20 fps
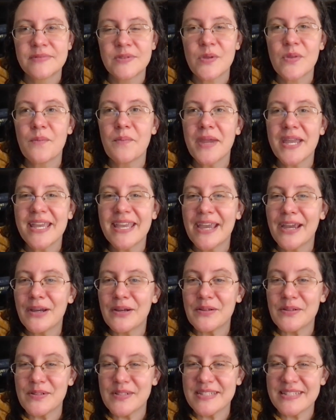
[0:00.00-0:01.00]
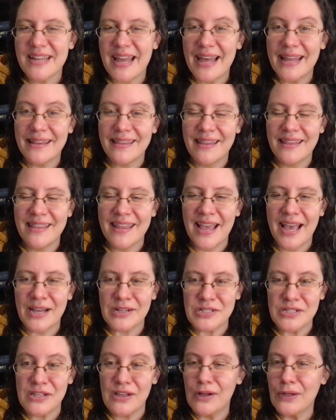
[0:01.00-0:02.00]
So the main character is not the
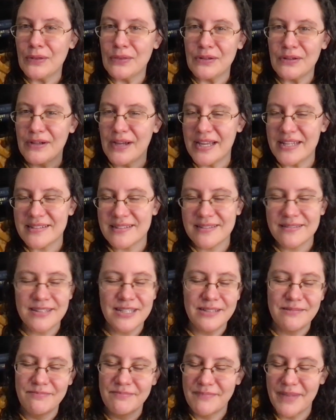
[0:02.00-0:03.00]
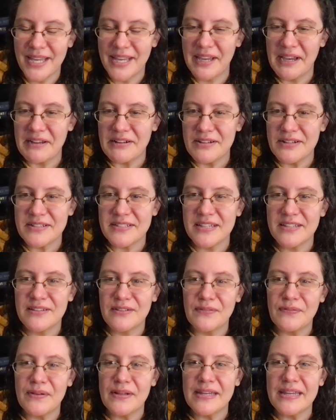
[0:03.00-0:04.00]
actually the author has the main character has a
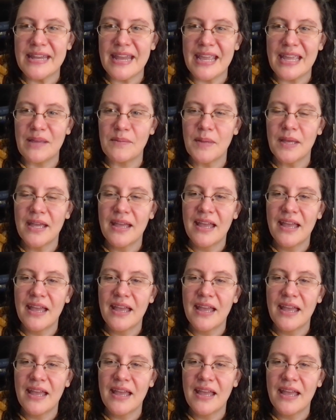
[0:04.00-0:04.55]
different name,